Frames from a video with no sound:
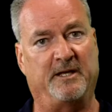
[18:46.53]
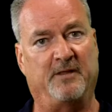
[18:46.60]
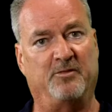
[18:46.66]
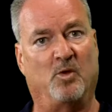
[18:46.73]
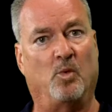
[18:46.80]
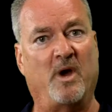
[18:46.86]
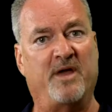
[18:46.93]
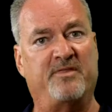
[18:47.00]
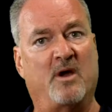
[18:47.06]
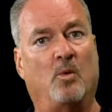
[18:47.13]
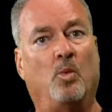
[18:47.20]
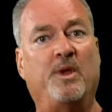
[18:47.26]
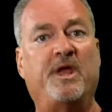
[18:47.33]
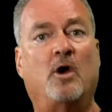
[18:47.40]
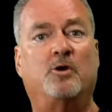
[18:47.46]
it the way
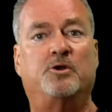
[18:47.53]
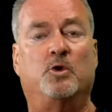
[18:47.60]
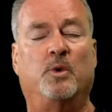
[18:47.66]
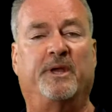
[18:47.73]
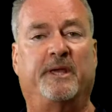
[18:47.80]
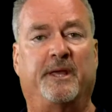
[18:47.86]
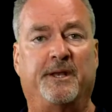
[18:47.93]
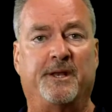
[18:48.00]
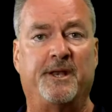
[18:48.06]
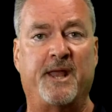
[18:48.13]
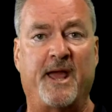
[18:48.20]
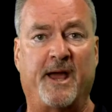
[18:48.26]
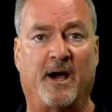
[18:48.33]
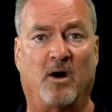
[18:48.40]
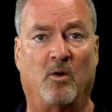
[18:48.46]
that we are doing it
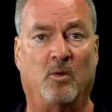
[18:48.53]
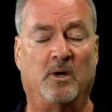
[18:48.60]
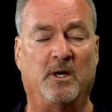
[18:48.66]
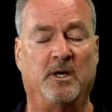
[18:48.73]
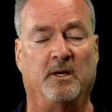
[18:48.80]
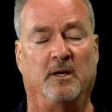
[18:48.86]
now.